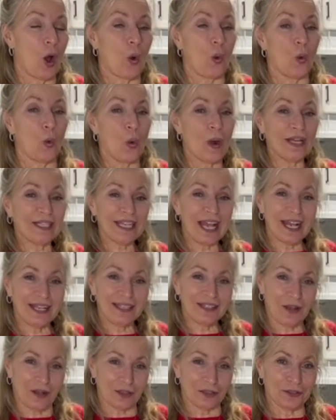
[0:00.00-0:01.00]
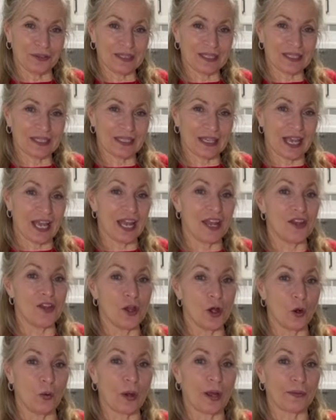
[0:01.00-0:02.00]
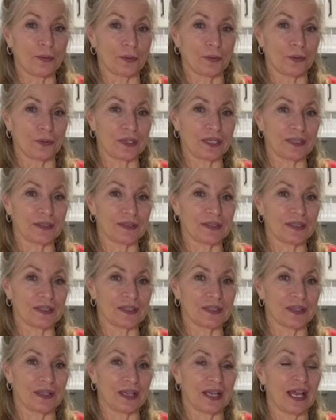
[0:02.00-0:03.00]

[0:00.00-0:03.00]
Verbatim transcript: What has hearts and no other organs?